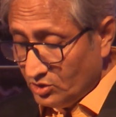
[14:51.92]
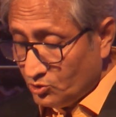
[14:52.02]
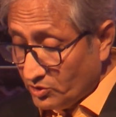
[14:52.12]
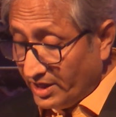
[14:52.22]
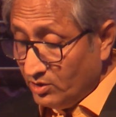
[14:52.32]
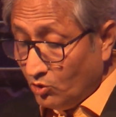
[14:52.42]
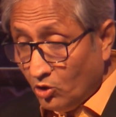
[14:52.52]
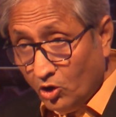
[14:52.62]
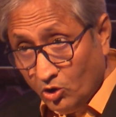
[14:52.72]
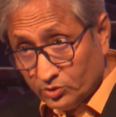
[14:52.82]
took an
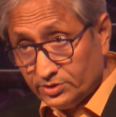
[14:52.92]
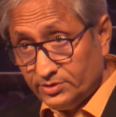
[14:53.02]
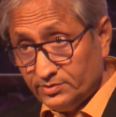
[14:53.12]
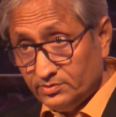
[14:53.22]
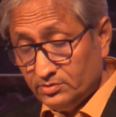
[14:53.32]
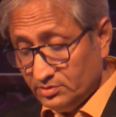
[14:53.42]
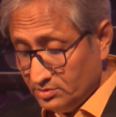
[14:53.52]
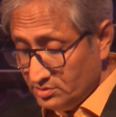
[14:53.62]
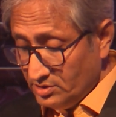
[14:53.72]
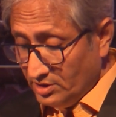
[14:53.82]
oath
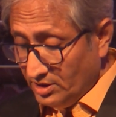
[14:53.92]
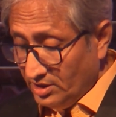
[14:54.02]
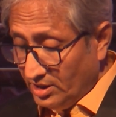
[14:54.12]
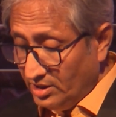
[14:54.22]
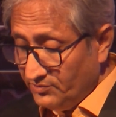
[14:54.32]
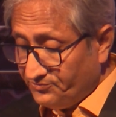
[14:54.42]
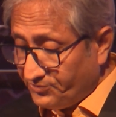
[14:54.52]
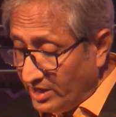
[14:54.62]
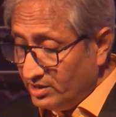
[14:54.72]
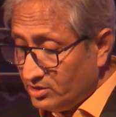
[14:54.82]
in
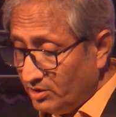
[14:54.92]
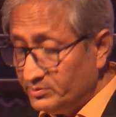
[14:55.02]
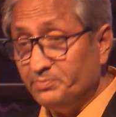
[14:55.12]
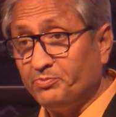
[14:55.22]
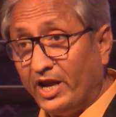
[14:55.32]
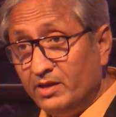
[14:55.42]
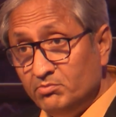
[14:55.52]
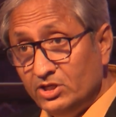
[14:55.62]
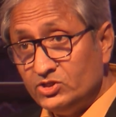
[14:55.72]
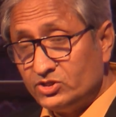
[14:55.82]
front of the Prime
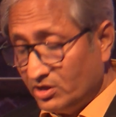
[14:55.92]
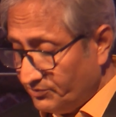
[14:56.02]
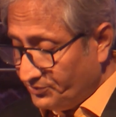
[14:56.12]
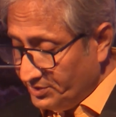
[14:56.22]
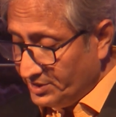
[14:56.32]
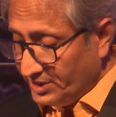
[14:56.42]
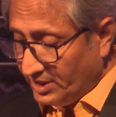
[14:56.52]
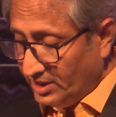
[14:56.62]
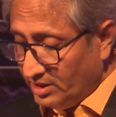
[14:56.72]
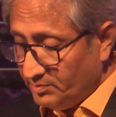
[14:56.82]
Minister of
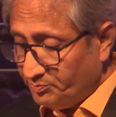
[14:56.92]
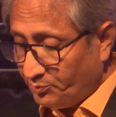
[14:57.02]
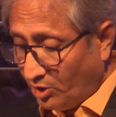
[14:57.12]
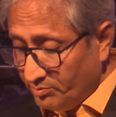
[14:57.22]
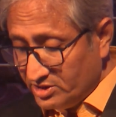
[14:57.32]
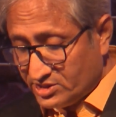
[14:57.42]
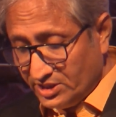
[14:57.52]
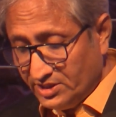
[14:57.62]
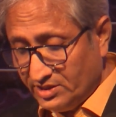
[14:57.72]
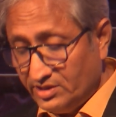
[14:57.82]
India,
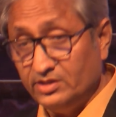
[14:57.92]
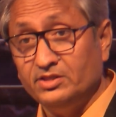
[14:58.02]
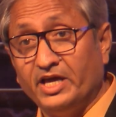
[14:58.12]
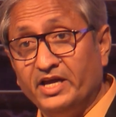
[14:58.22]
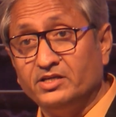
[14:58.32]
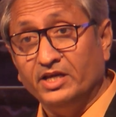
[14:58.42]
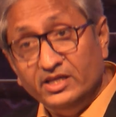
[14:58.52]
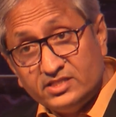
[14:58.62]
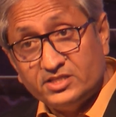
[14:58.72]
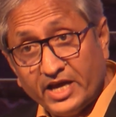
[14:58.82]
promising that
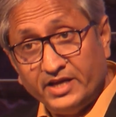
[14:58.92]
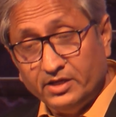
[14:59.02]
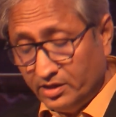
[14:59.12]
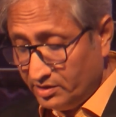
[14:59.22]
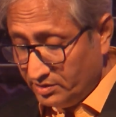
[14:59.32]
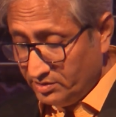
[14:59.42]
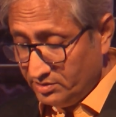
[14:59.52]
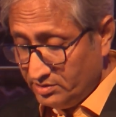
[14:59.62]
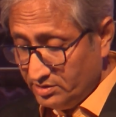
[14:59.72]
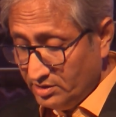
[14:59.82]
his channel
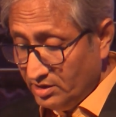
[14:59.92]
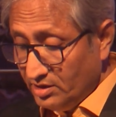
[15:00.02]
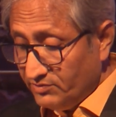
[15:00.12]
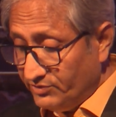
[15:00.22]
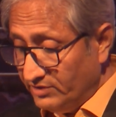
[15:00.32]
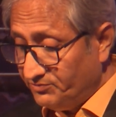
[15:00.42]
will